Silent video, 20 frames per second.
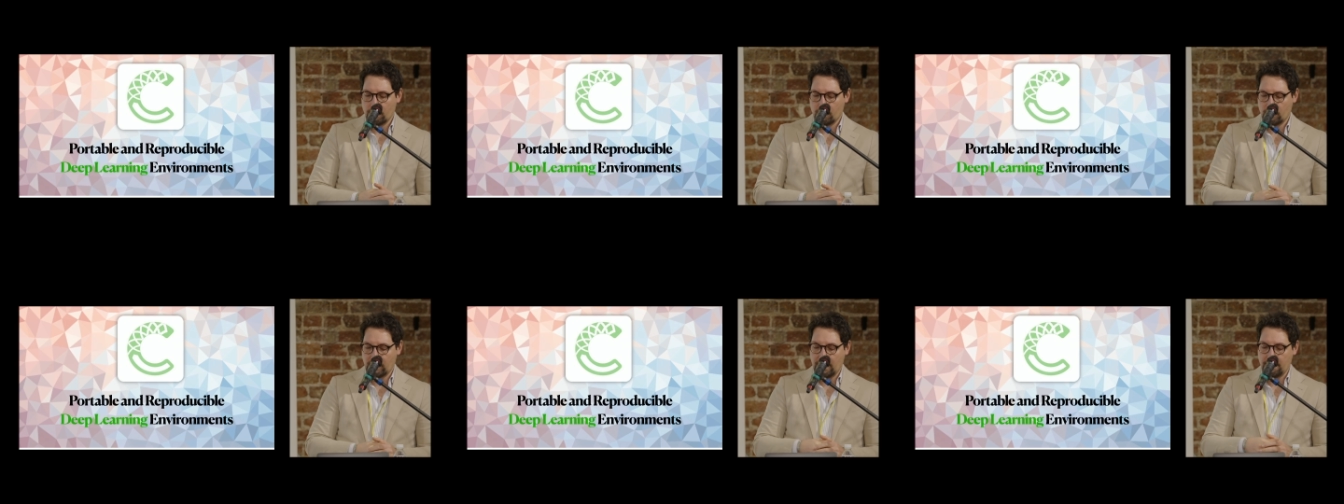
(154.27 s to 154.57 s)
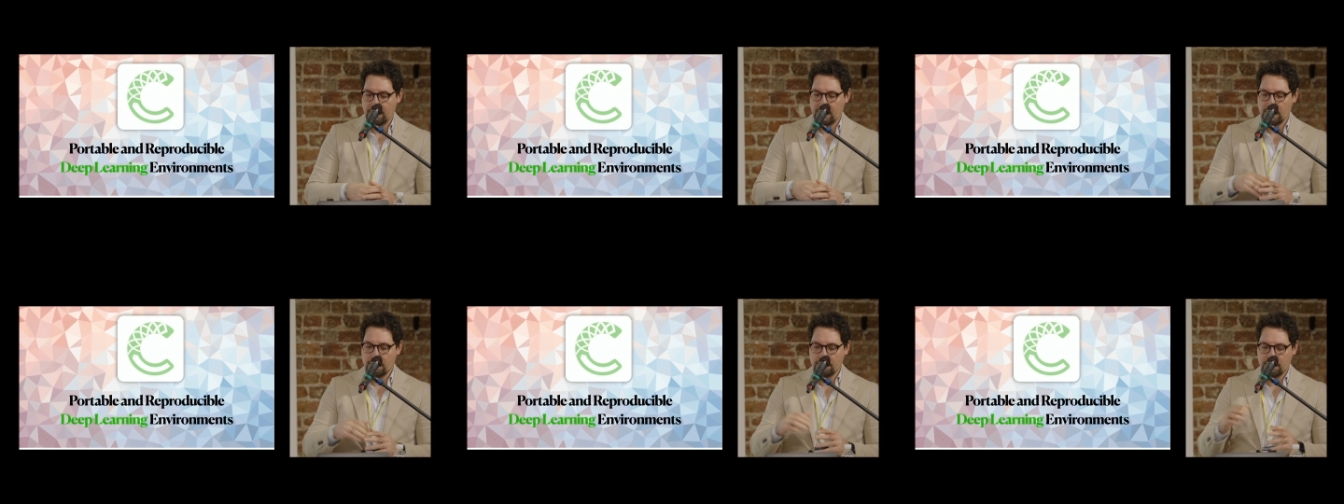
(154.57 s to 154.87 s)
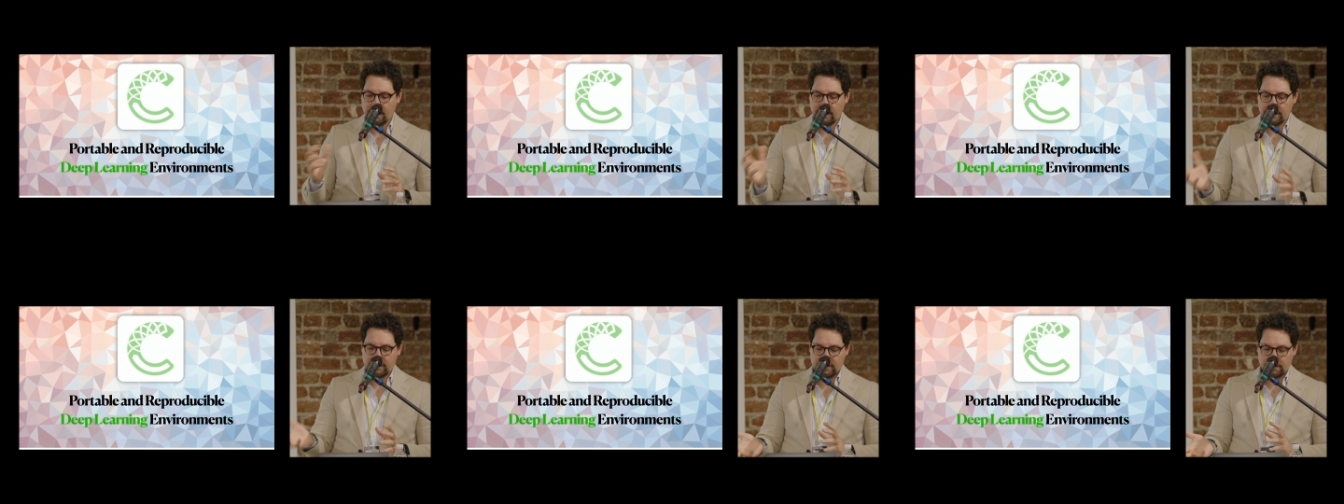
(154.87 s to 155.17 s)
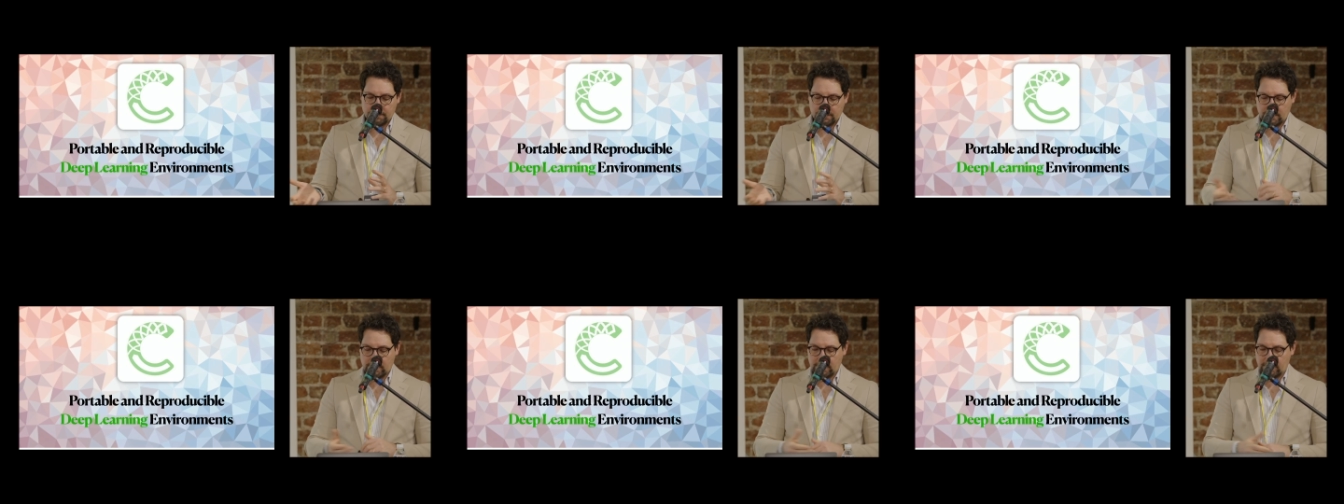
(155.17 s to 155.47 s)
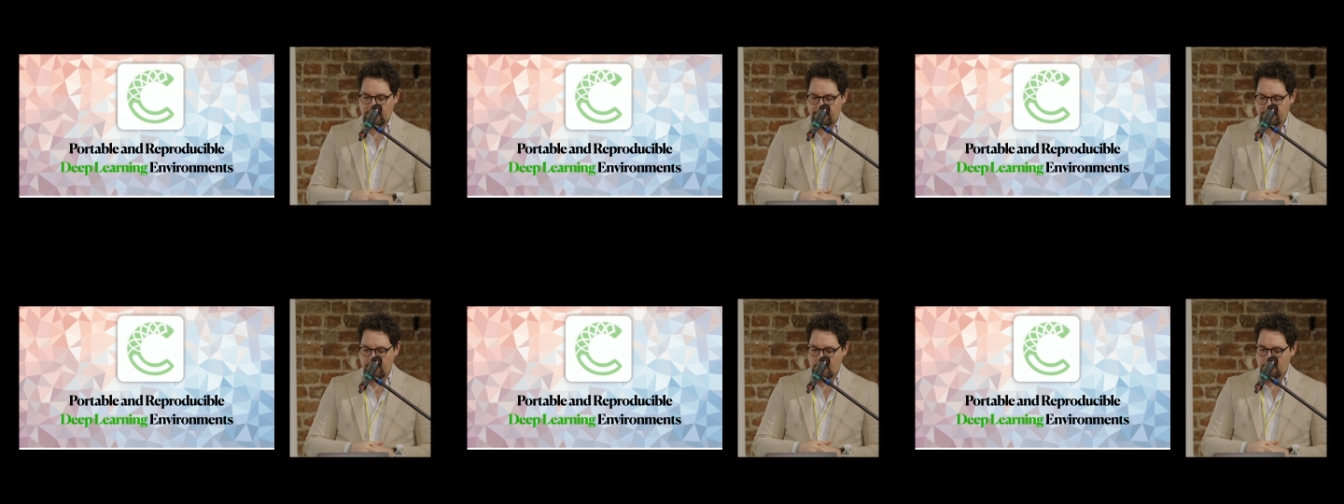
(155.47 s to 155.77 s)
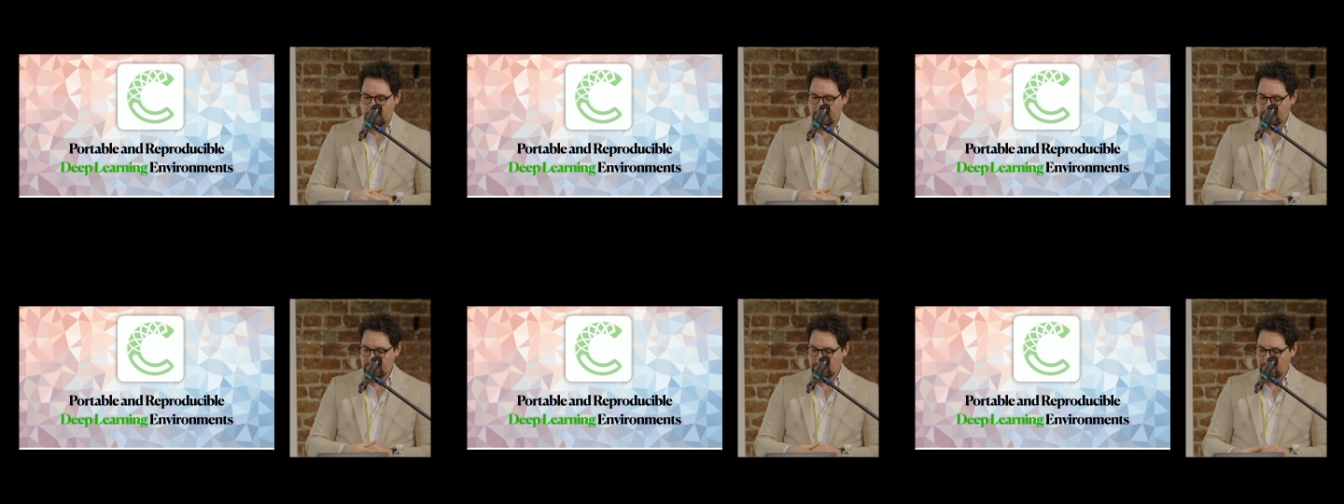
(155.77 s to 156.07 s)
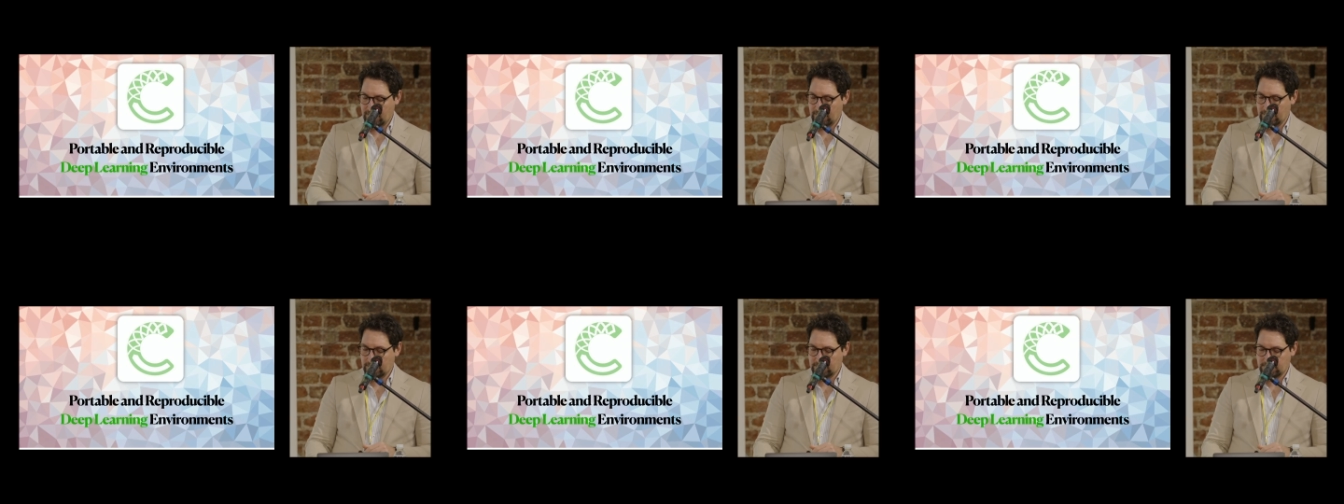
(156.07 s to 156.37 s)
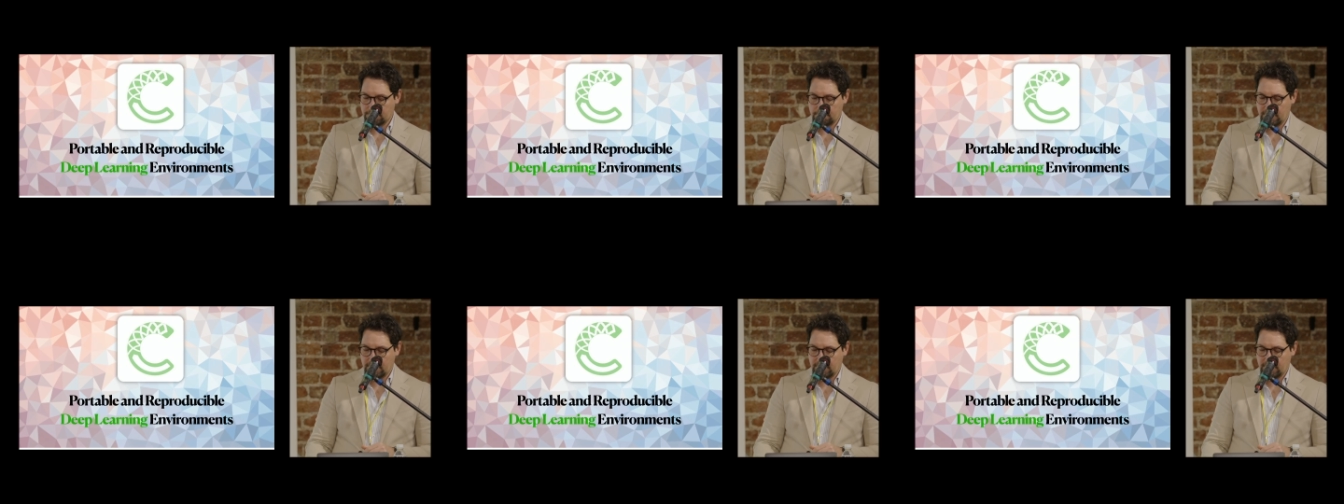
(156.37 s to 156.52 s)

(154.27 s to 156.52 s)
what I mean by deep learning environment and